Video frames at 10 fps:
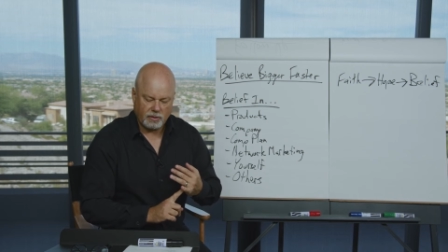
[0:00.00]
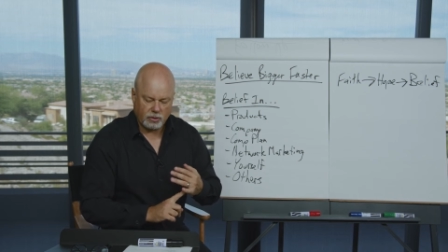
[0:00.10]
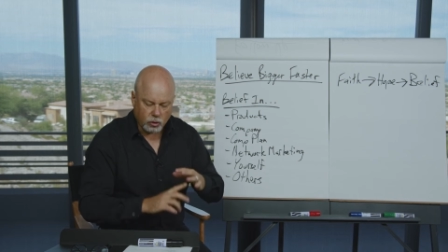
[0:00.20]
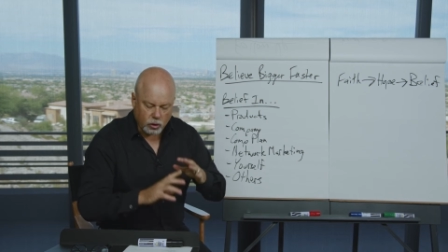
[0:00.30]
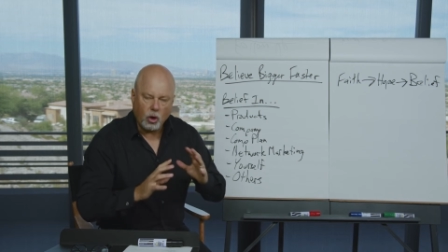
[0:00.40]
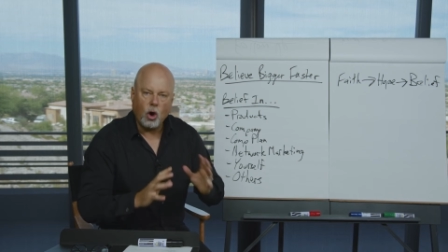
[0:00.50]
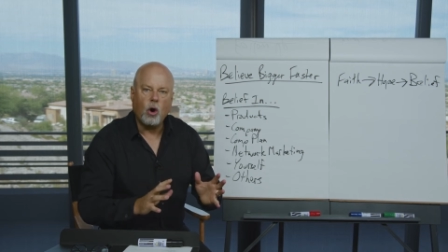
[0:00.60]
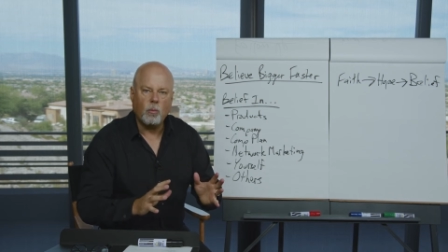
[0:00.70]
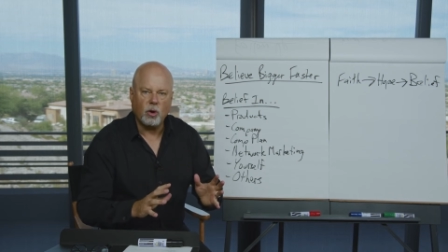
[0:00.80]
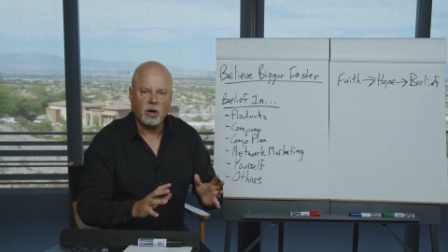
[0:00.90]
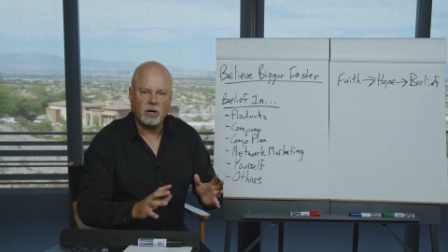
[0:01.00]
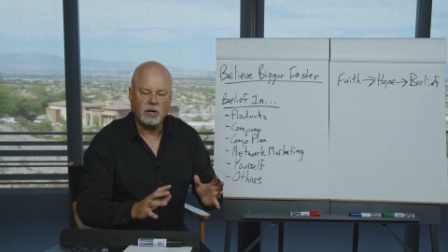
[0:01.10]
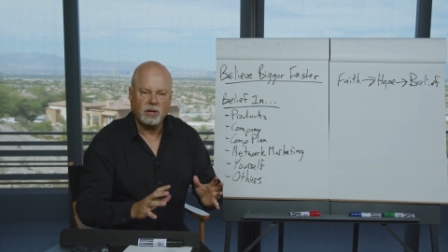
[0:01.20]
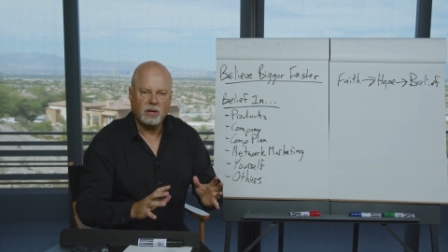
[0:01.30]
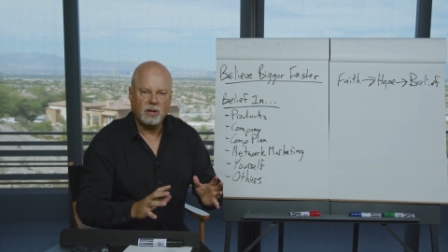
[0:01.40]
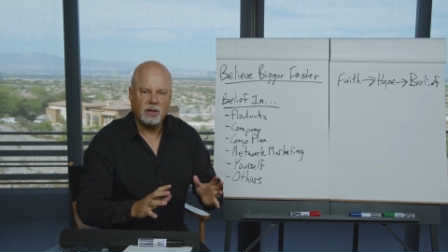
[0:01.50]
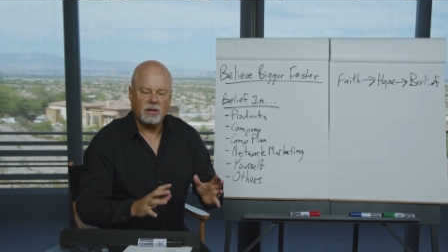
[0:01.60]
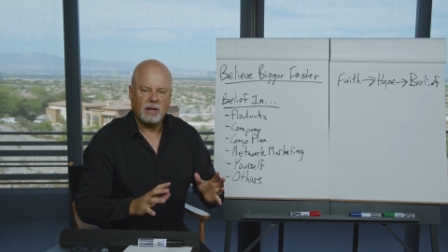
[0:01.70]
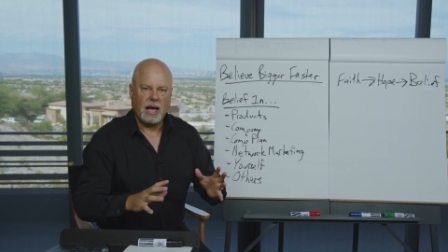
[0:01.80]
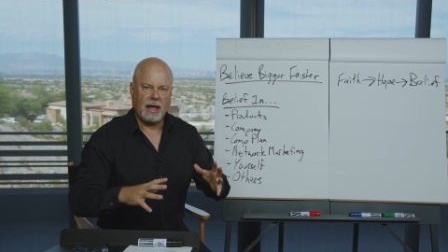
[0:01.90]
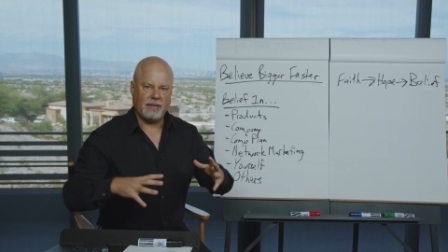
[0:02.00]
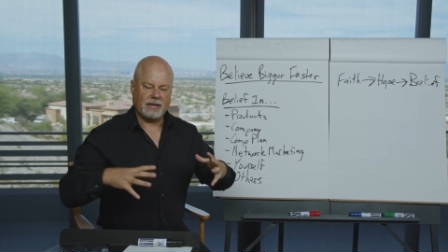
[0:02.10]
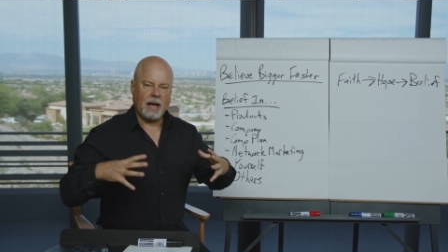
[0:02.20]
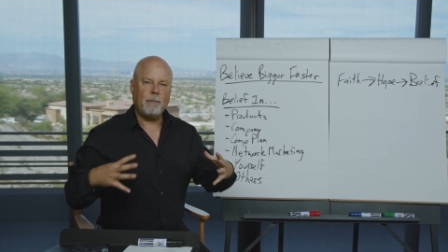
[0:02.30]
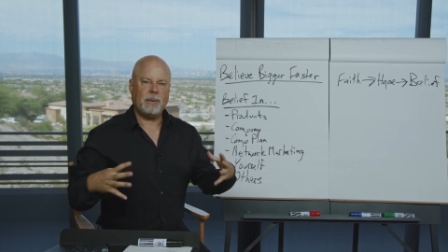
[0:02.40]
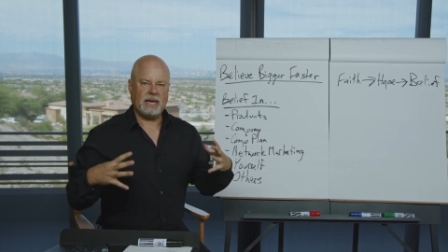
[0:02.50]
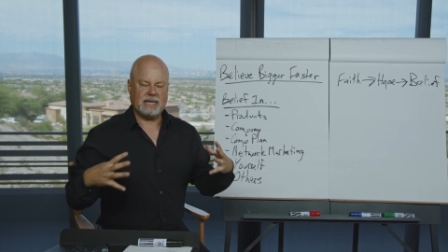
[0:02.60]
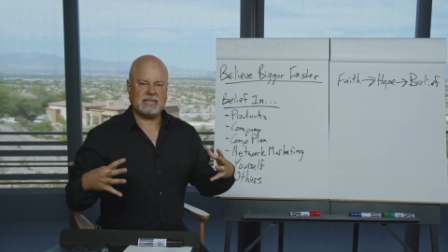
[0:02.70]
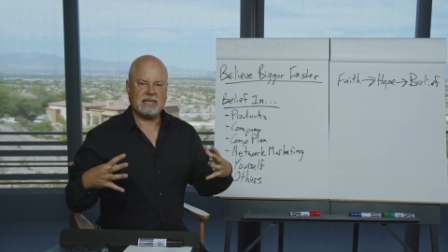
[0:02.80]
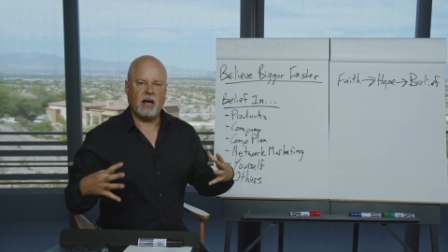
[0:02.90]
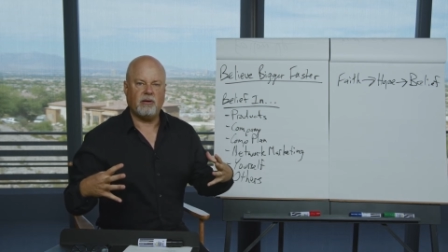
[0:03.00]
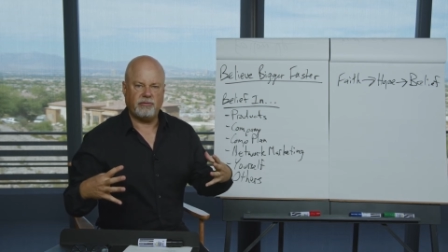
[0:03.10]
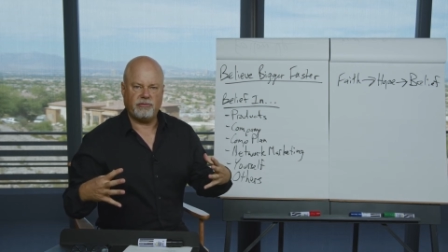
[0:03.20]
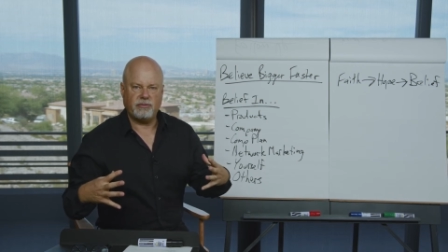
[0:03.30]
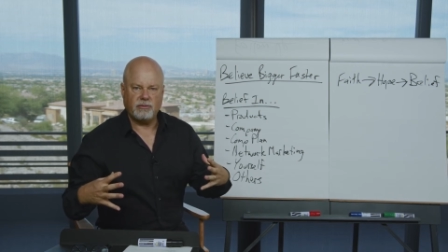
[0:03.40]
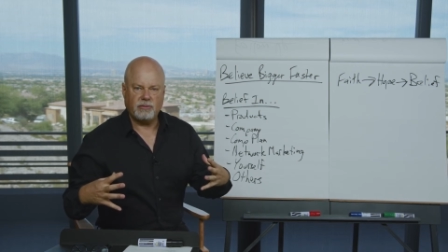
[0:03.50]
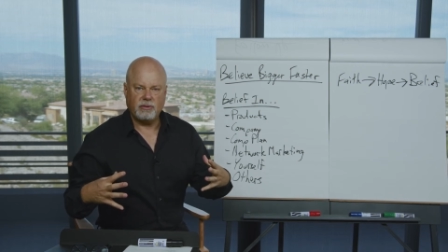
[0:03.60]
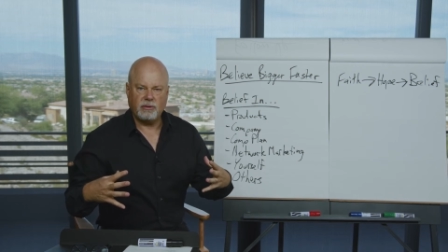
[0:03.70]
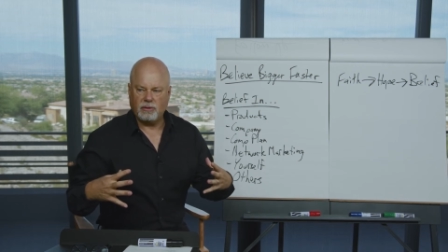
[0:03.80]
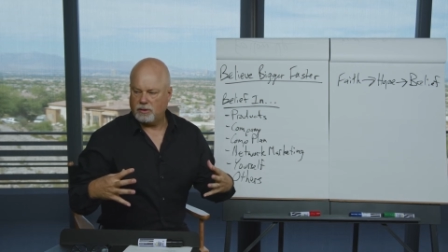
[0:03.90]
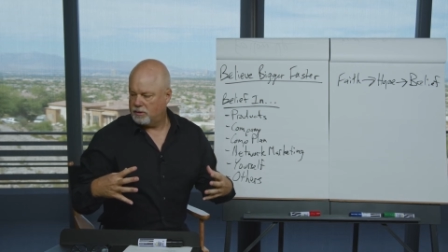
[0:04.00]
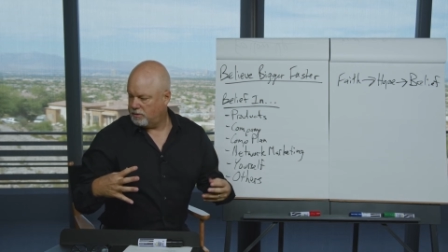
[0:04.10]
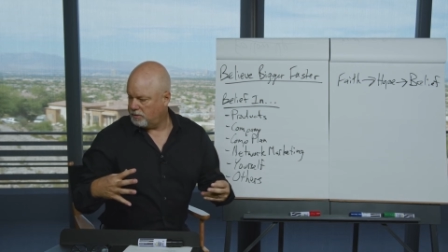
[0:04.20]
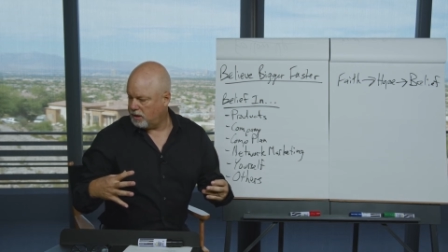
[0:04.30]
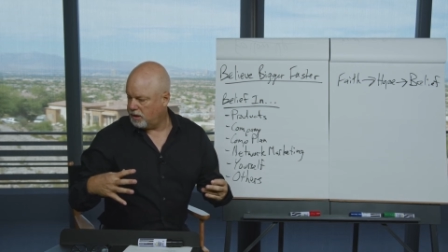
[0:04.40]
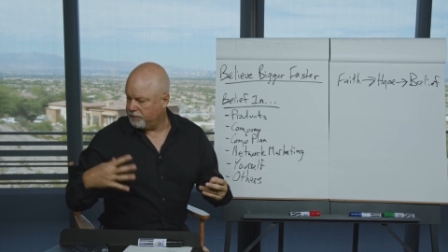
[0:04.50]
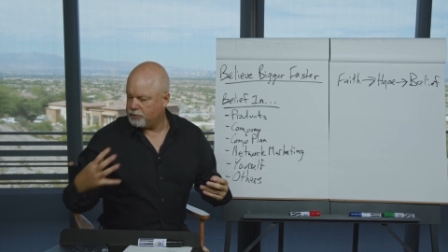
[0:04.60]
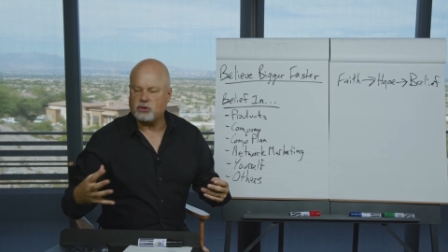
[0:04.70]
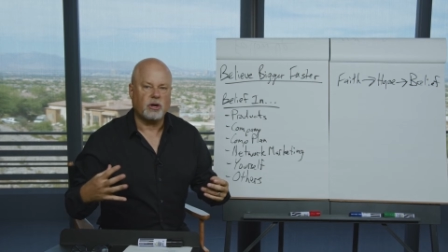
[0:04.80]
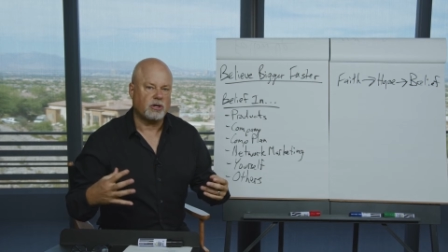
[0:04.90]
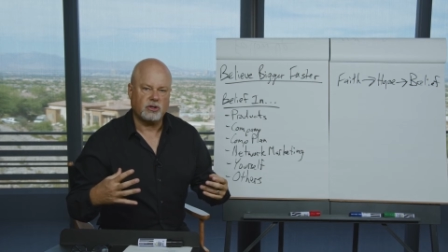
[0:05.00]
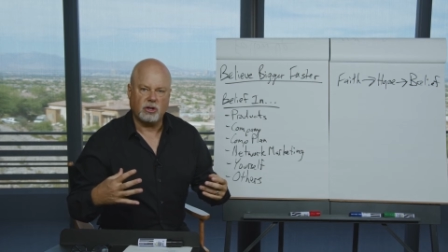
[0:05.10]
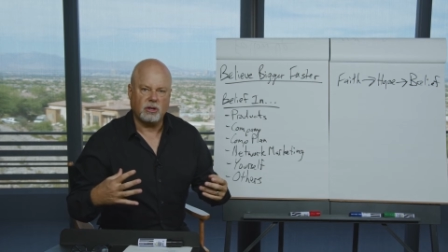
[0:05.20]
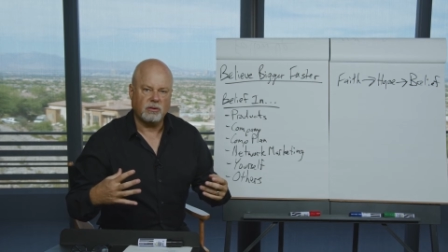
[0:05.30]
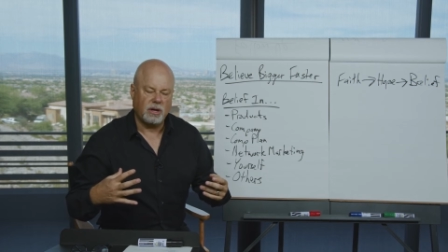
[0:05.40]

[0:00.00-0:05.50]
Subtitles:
Do your homework on the company itself. Infrastructure,